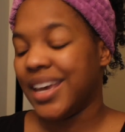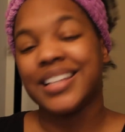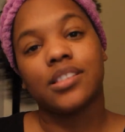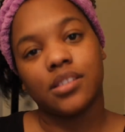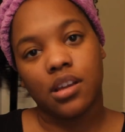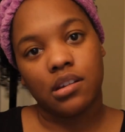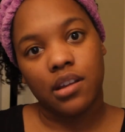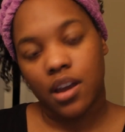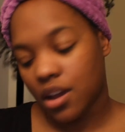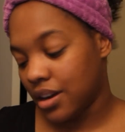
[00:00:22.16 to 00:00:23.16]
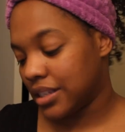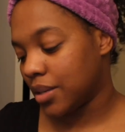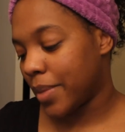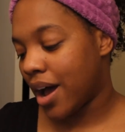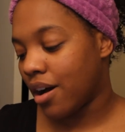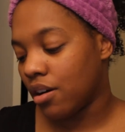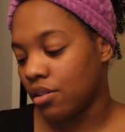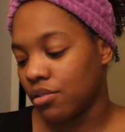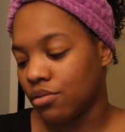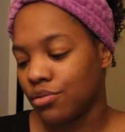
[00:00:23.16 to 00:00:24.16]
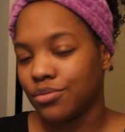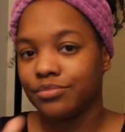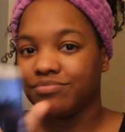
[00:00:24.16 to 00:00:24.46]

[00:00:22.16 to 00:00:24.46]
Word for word: it's Sunday and it's about